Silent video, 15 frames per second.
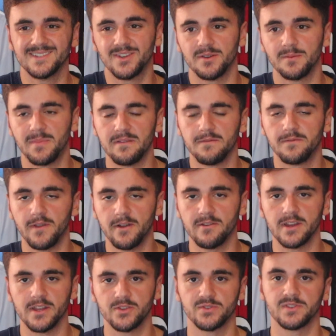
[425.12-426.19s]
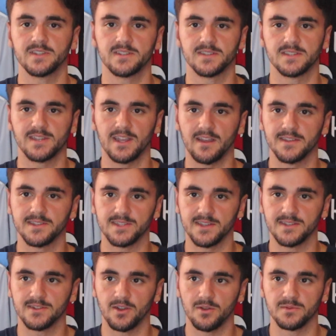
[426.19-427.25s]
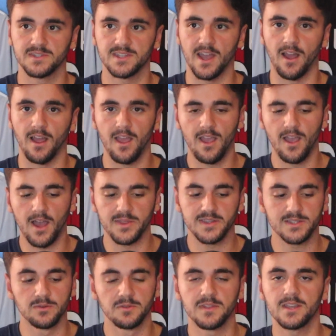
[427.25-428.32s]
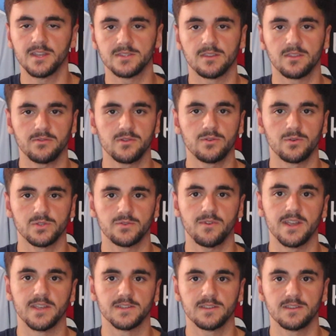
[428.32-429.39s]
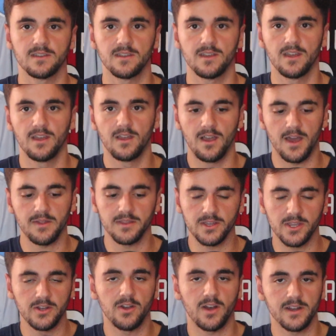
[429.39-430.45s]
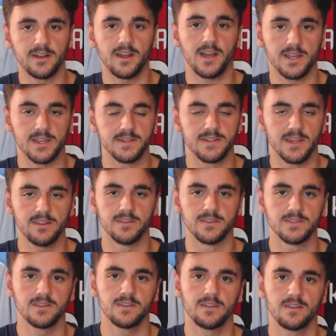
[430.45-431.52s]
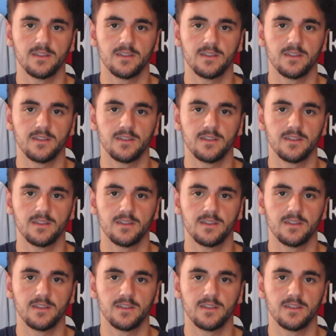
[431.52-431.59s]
got to be very interesting to see how the season holds out. I still think it's a 3-horse race. I think United are contenders.